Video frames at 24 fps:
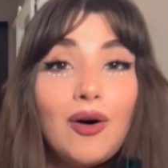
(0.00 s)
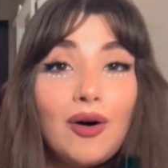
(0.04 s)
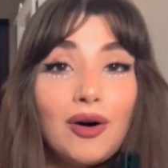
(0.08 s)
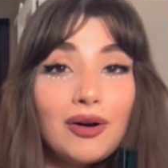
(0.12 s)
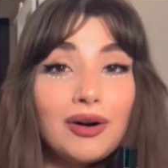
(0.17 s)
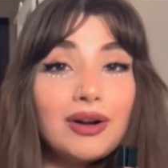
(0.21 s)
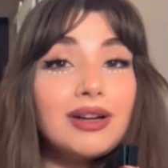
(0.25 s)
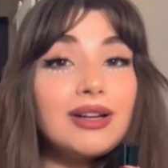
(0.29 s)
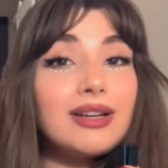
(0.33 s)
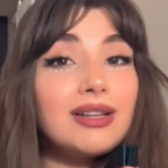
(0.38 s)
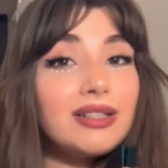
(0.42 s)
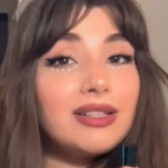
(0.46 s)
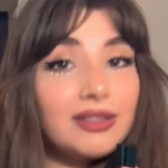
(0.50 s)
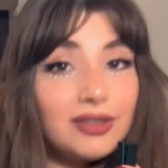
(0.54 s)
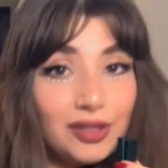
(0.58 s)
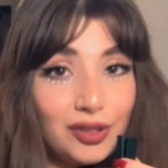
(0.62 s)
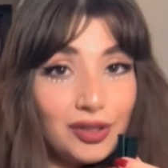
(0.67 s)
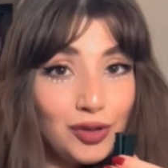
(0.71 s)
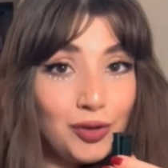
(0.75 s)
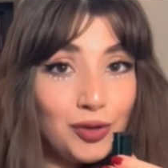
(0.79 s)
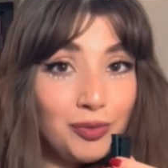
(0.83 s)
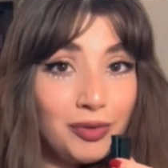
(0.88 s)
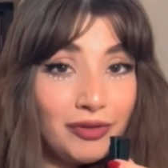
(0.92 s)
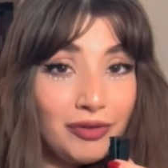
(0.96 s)
Or,
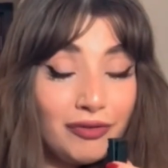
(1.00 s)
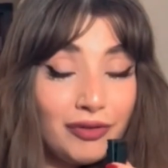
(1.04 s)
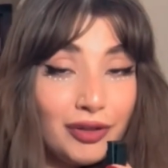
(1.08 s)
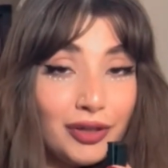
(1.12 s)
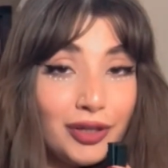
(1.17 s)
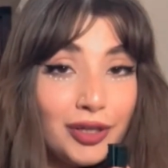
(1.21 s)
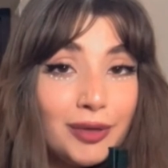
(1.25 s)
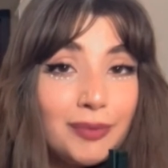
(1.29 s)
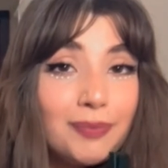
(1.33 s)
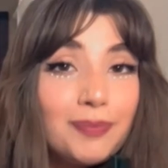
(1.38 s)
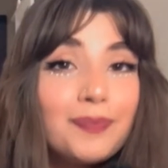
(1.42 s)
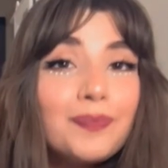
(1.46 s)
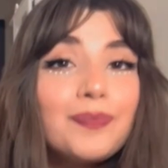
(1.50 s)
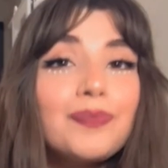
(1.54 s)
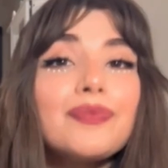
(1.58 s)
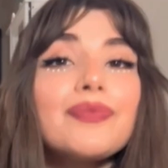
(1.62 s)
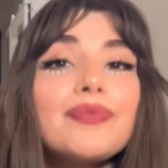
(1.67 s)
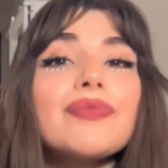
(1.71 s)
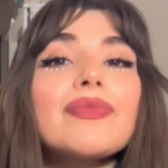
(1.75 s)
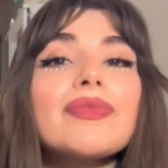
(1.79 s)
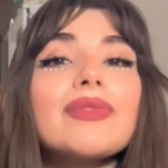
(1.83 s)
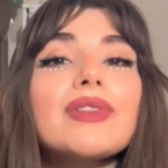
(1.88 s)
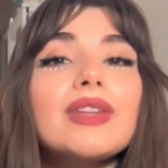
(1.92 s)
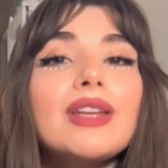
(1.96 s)
to be verb,
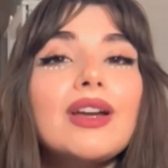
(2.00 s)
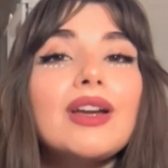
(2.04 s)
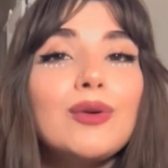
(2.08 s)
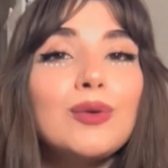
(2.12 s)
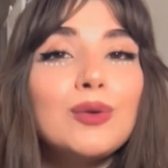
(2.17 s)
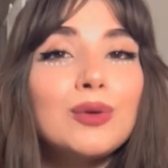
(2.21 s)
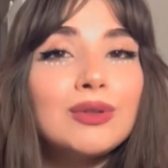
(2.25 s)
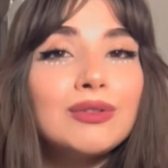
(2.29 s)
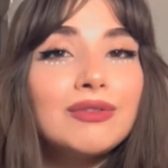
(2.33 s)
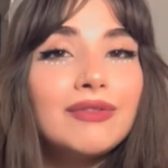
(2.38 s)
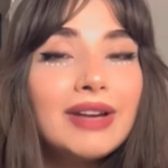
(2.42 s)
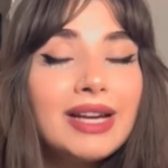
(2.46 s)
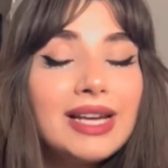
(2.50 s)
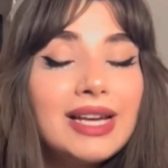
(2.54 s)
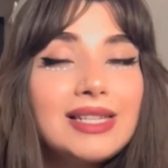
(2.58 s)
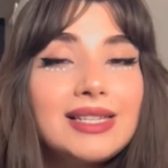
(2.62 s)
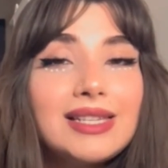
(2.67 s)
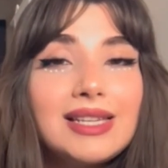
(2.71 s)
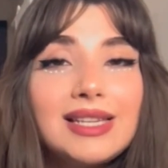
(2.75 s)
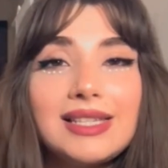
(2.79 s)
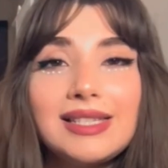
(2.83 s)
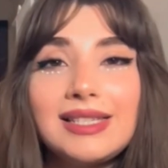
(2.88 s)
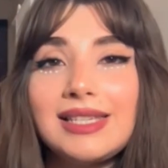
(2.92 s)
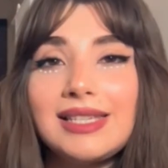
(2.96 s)

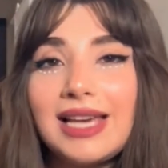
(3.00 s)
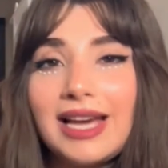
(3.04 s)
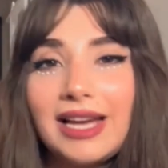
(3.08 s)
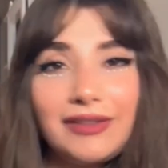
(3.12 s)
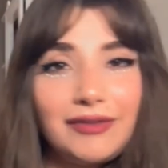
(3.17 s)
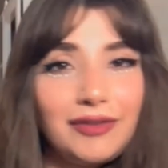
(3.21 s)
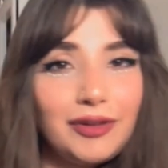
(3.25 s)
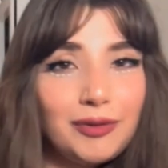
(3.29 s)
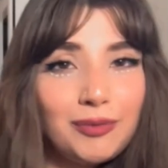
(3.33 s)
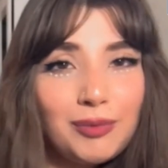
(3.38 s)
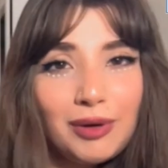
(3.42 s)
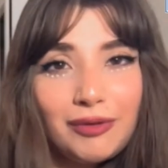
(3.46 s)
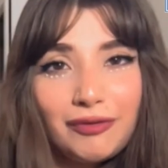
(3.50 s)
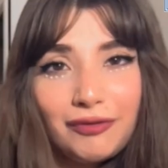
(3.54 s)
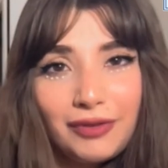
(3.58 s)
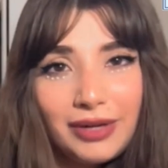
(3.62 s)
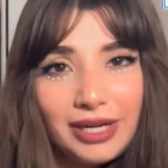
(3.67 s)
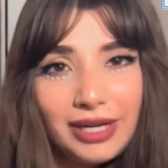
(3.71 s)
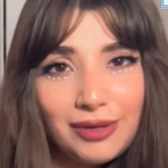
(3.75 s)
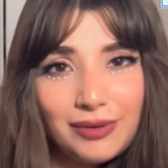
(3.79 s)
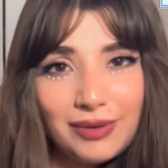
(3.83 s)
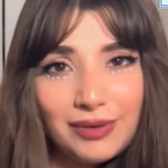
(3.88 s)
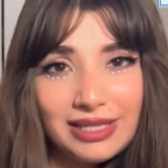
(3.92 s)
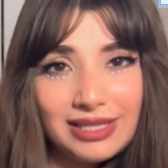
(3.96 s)
always is the adverb of
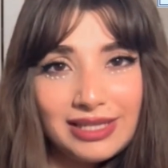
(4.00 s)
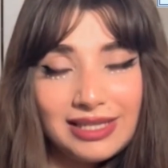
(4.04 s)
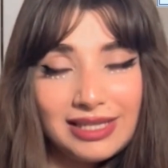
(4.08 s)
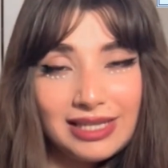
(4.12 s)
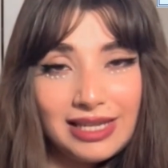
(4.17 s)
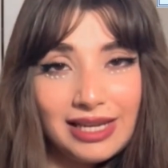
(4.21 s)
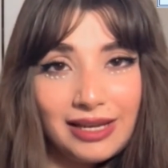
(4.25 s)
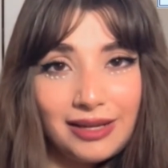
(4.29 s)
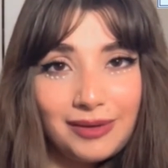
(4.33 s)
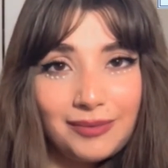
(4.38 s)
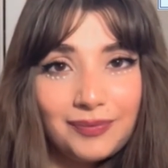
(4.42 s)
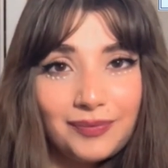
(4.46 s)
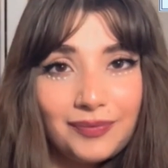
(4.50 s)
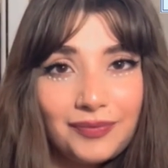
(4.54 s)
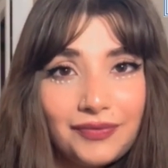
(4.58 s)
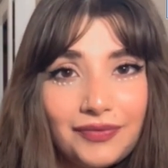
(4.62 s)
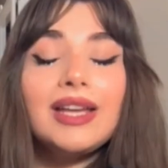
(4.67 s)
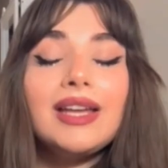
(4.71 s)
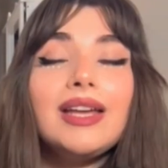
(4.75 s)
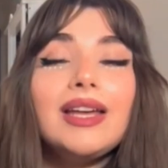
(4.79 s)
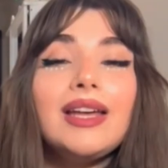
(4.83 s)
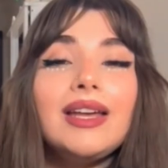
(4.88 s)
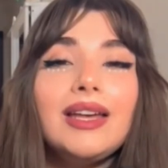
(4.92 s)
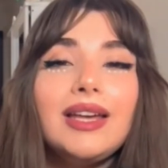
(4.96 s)
frequency.
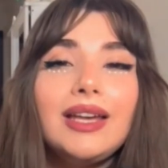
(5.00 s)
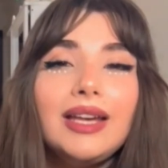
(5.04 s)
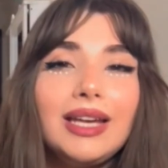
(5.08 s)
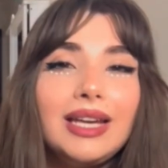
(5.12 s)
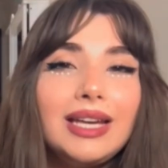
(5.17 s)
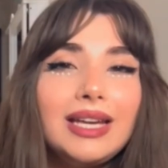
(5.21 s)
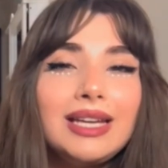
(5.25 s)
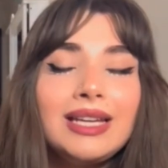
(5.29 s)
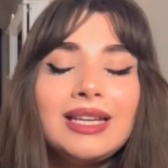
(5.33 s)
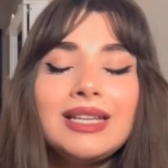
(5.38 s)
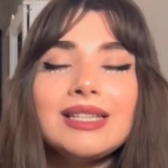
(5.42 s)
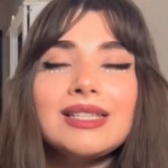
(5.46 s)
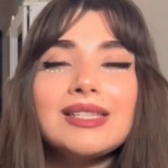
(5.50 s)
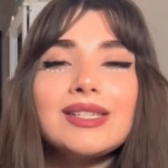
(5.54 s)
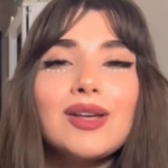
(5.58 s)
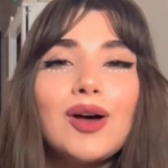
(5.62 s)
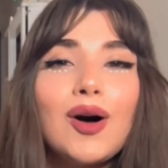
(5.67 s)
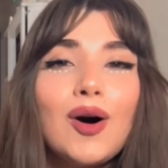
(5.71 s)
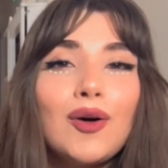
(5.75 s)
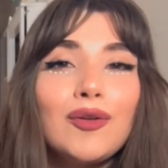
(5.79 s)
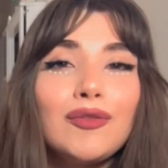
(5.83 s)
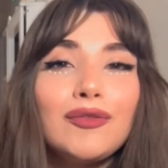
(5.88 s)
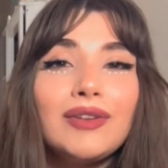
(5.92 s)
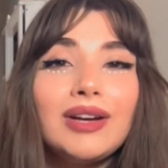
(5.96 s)
He
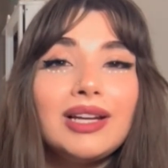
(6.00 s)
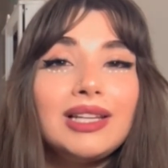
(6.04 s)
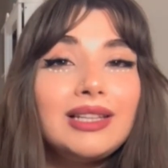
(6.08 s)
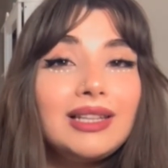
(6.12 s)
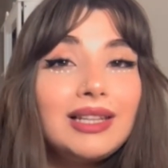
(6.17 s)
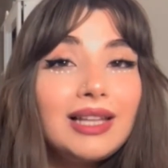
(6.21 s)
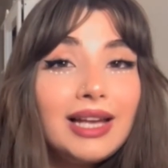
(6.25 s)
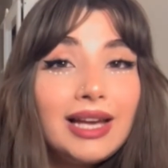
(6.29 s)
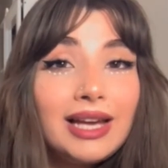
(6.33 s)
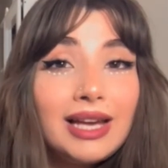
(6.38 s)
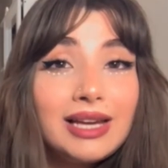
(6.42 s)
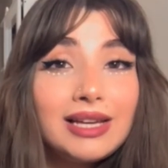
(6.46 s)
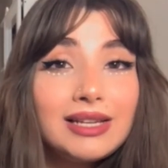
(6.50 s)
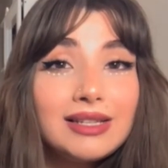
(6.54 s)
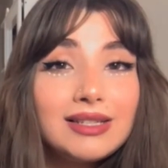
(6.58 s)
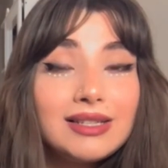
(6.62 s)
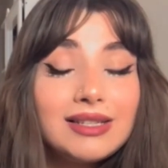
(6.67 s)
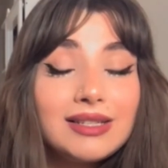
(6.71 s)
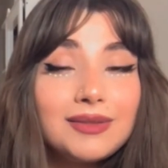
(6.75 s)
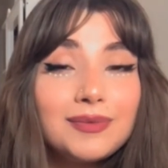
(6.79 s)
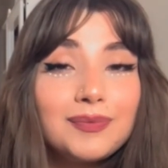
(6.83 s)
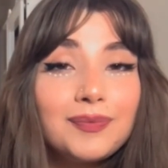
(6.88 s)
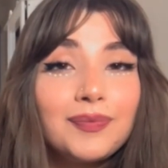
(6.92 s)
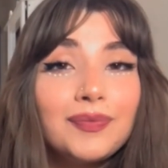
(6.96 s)
is often
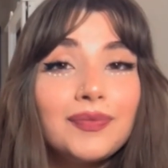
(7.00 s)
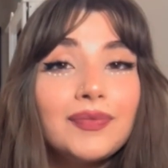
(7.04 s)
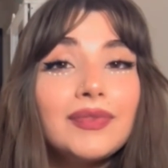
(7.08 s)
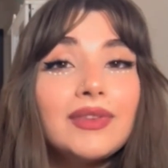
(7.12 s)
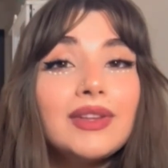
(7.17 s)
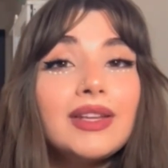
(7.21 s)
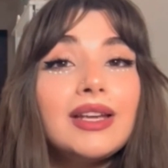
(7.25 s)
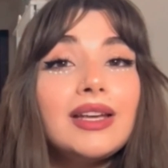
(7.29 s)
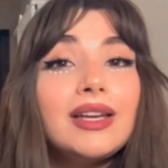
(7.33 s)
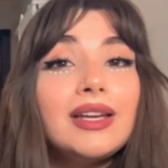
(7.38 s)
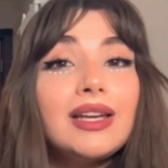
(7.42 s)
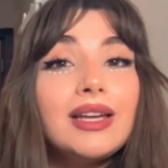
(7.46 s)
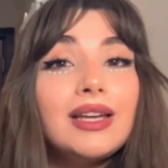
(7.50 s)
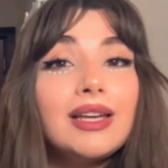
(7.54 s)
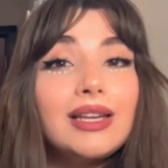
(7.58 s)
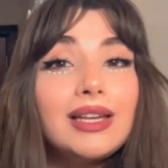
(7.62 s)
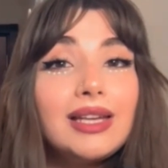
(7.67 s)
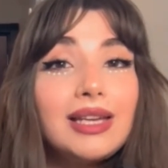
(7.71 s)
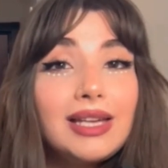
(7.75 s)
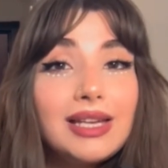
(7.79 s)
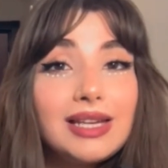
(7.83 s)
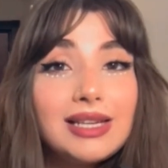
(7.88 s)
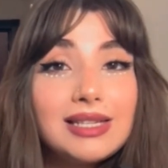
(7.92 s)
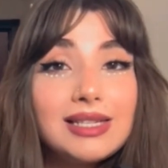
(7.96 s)
late.
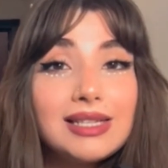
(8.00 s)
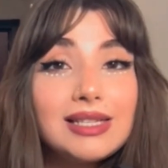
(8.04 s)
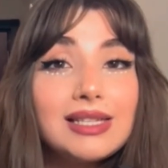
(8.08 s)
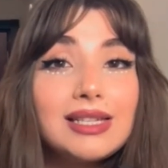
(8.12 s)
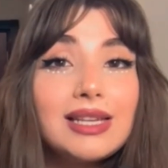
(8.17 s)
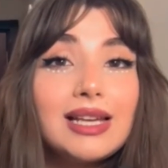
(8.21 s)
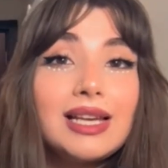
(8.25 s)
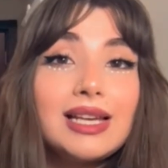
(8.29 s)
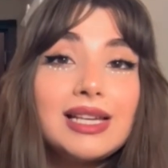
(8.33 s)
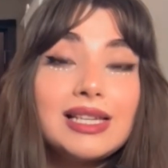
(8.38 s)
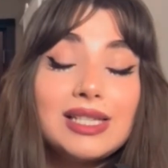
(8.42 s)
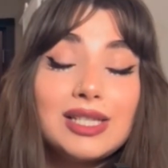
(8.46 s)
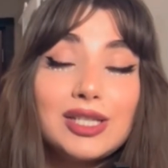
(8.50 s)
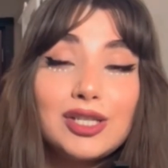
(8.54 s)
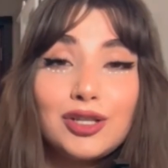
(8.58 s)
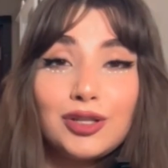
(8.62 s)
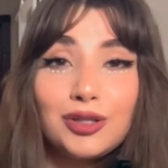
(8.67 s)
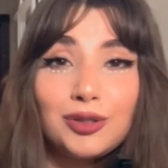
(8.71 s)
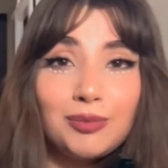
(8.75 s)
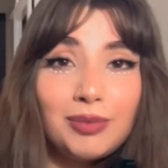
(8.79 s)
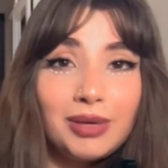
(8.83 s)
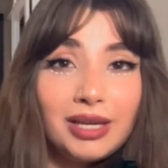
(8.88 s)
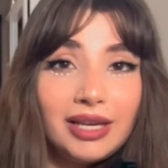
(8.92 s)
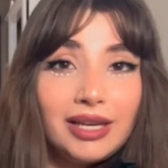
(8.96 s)
Is
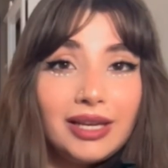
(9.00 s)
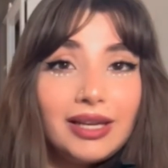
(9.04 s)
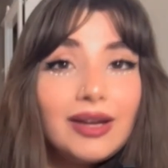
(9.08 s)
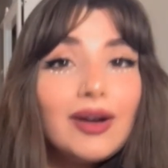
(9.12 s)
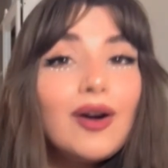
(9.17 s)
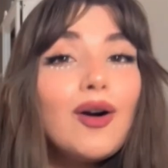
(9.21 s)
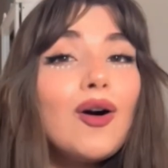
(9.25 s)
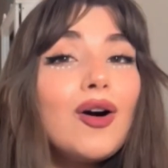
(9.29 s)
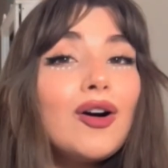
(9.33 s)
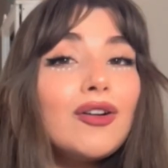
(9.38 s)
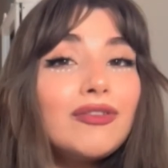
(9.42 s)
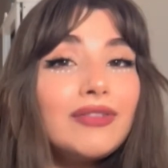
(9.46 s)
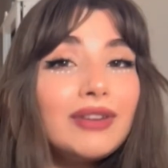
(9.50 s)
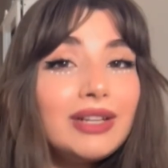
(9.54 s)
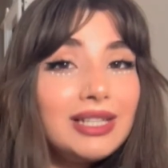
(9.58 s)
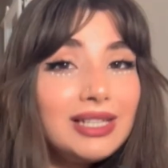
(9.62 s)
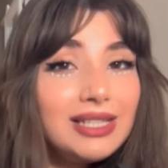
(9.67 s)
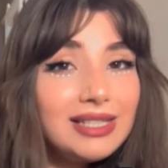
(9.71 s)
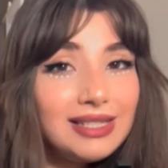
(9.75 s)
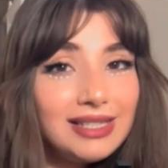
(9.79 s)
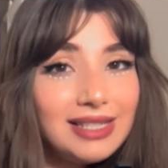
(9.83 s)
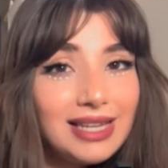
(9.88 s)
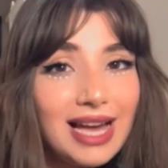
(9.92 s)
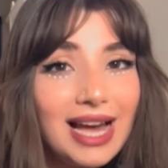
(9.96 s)
to be,
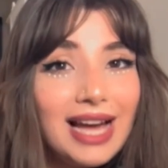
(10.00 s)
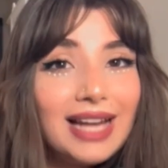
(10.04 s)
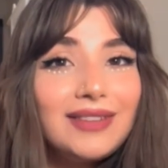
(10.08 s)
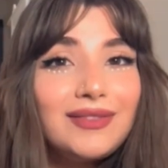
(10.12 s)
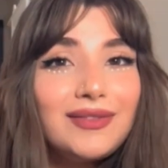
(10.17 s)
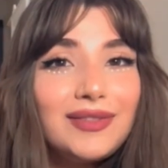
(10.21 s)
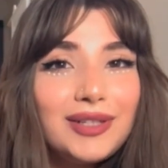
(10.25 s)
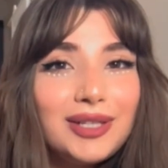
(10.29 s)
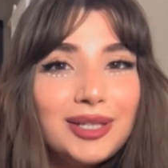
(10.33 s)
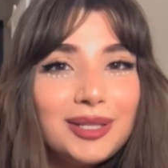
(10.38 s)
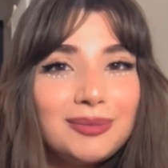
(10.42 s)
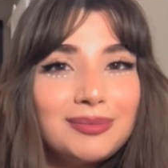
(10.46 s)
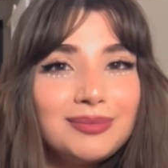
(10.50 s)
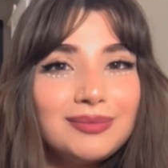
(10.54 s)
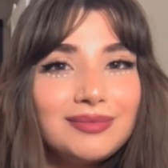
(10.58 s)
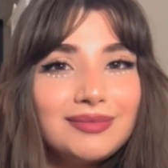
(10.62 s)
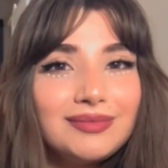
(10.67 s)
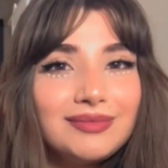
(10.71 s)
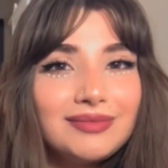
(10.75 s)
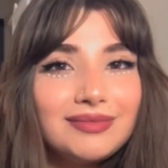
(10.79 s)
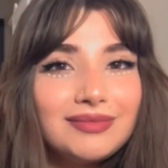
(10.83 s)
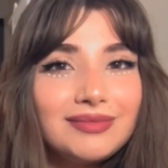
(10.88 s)
often is the adverb.